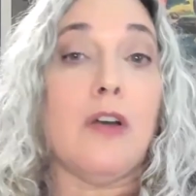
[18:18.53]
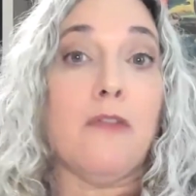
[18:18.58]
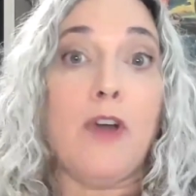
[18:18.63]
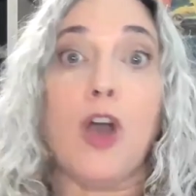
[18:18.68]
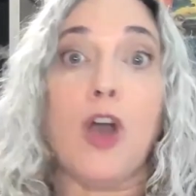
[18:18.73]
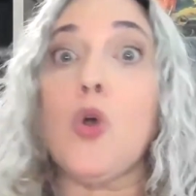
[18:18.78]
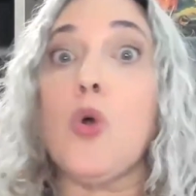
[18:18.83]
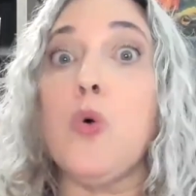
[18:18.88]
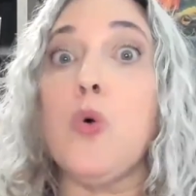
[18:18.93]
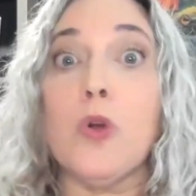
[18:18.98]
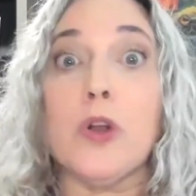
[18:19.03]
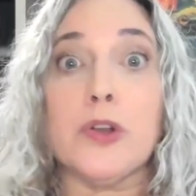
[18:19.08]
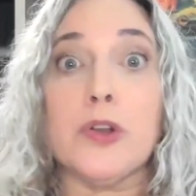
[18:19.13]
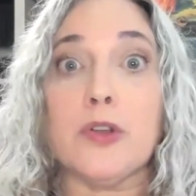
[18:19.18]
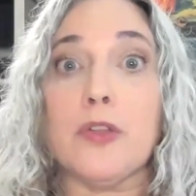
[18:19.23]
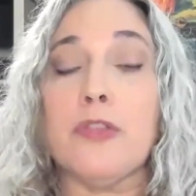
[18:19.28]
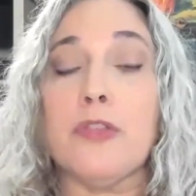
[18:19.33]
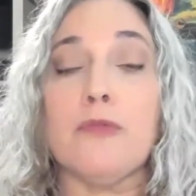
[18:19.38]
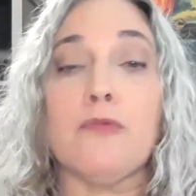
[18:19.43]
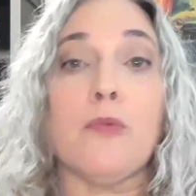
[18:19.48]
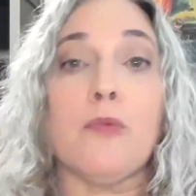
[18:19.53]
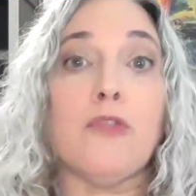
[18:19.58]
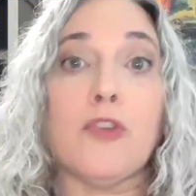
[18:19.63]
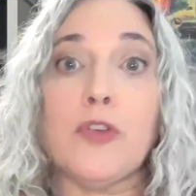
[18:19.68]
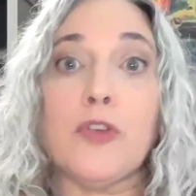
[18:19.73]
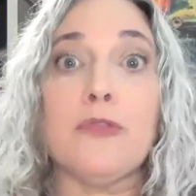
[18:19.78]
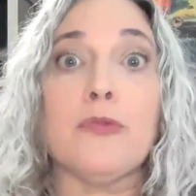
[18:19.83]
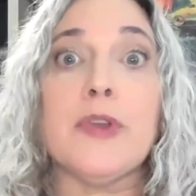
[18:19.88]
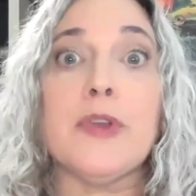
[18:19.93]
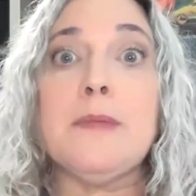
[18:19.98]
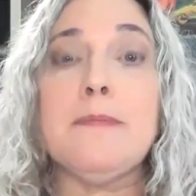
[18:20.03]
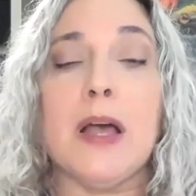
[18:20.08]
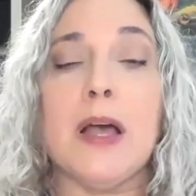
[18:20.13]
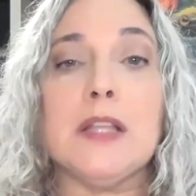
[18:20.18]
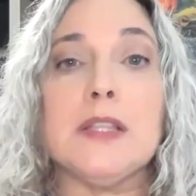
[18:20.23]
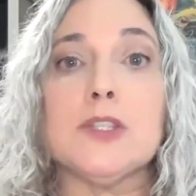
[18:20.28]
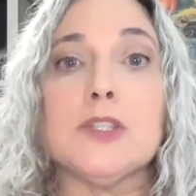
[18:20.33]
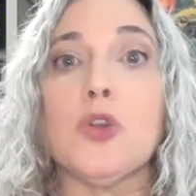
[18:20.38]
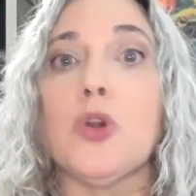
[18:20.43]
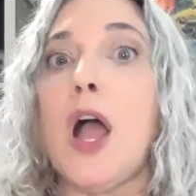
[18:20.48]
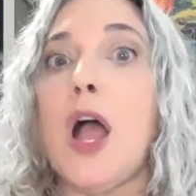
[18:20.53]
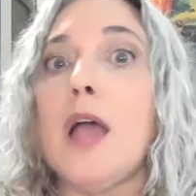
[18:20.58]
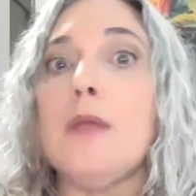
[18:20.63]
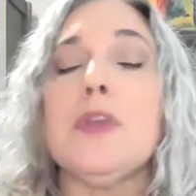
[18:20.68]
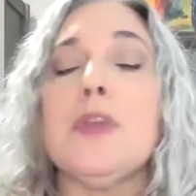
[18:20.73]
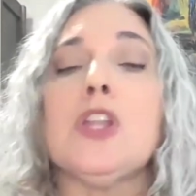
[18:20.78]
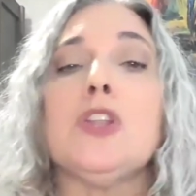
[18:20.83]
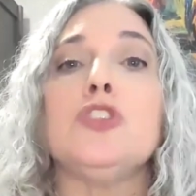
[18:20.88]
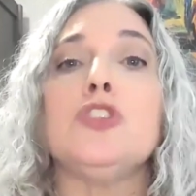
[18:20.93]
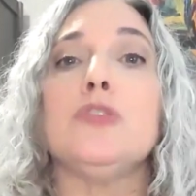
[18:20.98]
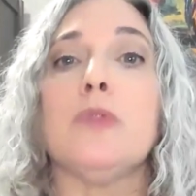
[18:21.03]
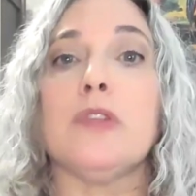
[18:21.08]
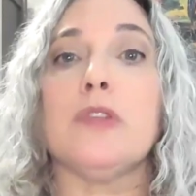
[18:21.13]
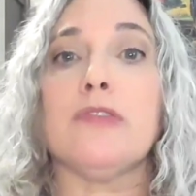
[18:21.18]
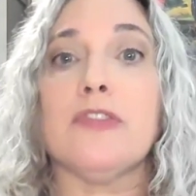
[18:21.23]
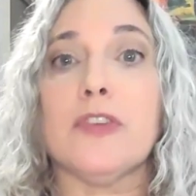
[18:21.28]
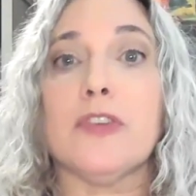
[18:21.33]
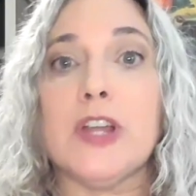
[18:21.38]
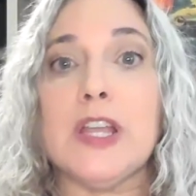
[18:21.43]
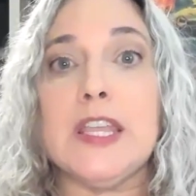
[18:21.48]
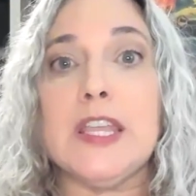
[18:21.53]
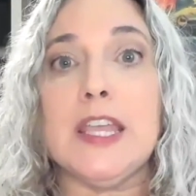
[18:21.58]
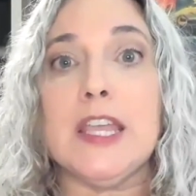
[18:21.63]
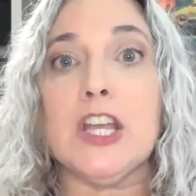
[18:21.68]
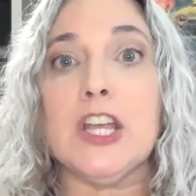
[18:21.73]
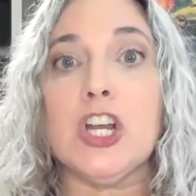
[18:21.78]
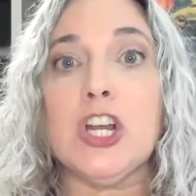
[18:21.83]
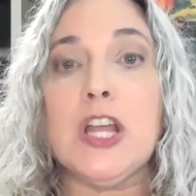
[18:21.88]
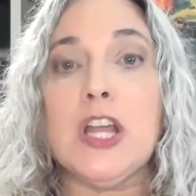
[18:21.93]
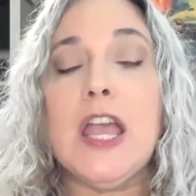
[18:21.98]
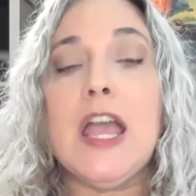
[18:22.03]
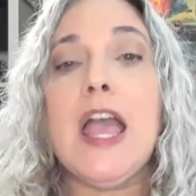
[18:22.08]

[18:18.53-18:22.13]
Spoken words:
a quarter, for 3 months, or I'm going to do it for a year.